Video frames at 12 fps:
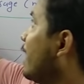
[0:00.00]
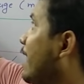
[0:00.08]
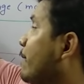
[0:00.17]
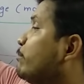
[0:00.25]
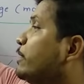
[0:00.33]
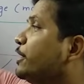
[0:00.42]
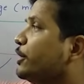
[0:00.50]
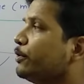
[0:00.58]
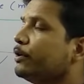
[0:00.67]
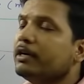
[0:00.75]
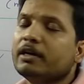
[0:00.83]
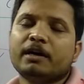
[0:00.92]

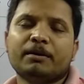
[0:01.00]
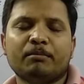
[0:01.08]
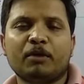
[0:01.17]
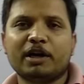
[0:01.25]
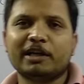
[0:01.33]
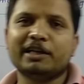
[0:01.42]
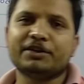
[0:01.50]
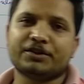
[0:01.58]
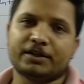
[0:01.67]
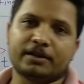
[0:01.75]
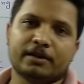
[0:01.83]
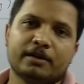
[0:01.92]
amplitude
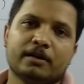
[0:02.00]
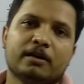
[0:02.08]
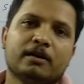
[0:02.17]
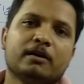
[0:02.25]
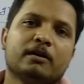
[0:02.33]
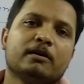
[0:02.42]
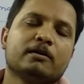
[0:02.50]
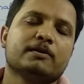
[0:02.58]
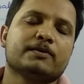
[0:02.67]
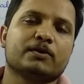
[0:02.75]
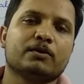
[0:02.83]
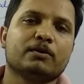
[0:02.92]
modulation.
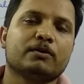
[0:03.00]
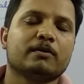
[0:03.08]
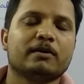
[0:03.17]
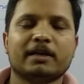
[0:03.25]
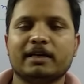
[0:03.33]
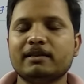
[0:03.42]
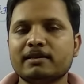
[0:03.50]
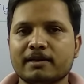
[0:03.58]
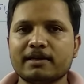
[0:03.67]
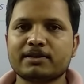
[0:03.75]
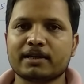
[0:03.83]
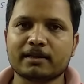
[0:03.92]
So in this
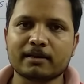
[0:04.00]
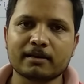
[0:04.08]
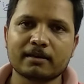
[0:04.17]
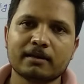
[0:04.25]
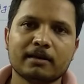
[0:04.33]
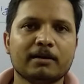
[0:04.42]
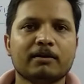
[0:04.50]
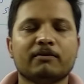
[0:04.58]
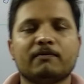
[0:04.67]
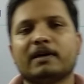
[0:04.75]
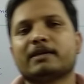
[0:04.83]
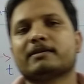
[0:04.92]
session,
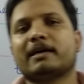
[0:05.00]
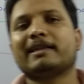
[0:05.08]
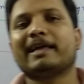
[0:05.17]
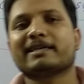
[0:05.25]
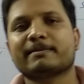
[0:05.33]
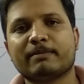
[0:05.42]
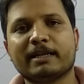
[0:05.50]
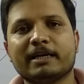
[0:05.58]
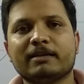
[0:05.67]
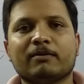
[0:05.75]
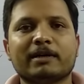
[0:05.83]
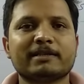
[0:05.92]
first I'll
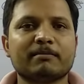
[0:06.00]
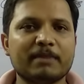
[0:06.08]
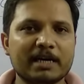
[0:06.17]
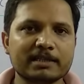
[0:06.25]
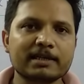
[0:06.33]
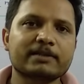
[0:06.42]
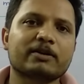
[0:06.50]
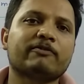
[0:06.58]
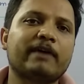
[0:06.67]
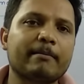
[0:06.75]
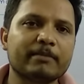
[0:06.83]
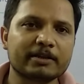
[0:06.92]
explain what is the basics of
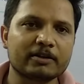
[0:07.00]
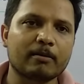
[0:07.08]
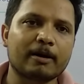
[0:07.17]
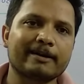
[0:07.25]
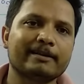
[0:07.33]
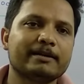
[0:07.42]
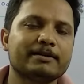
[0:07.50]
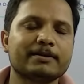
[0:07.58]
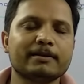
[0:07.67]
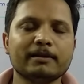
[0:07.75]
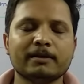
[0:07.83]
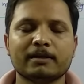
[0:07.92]
amplitude
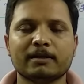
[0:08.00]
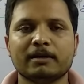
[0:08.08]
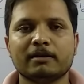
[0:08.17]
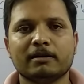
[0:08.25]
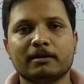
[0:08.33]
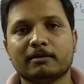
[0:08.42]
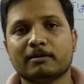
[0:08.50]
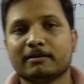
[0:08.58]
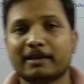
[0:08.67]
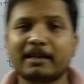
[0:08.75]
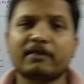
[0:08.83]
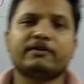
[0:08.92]
modulation.
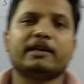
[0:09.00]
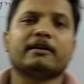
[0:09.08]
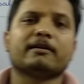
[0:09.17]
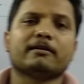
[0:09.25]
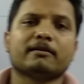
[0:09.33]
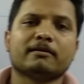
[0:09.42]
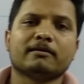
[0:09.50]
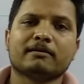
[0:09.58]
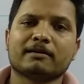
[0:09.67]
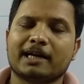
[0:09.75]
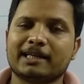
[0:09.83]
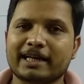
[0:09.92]
Then after,
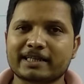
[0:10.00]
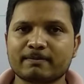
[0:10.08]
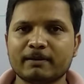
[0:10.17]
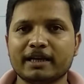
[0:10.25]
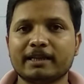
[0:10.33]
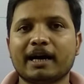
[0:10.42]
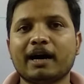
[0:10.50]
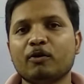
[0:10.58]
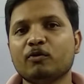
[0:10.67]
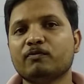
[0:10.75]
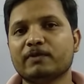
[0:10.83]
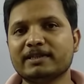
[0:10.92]
I'll explain
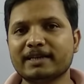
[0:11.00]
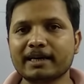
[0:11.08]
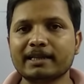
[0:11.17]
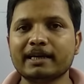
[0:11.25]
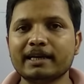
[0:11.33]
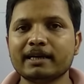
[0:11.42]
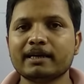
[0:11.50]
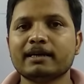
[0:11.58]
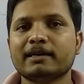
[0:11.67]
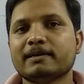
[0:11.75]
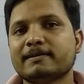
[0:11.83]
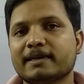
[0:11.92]
how physically
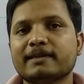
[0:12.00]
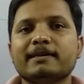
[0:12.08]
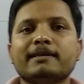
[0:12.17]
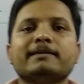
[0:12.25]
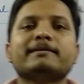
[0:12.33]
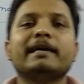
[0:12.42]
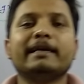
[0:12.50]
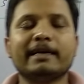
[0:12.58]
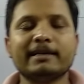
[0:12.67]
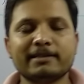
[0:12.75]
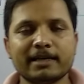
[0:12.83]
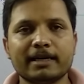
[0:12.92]
signal is
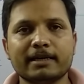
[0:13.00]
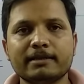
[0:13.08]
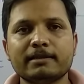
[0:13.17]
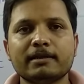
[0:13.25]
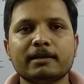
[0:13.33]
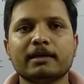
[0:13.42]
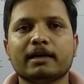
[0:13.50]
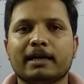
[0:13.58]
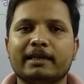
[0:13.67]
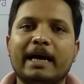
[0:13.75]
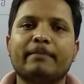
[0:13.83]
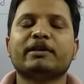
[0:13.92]
getting changed
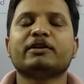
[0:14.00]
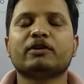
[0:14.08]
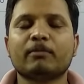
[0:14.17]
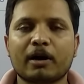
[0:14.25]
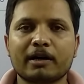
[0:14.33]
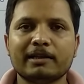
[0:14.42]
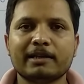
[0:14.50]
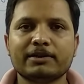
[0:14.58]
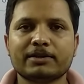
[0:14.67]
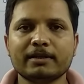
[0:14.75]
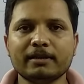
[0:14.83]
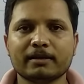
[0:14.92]
in amplitude
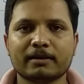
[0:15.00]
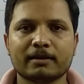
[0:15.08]
modulation.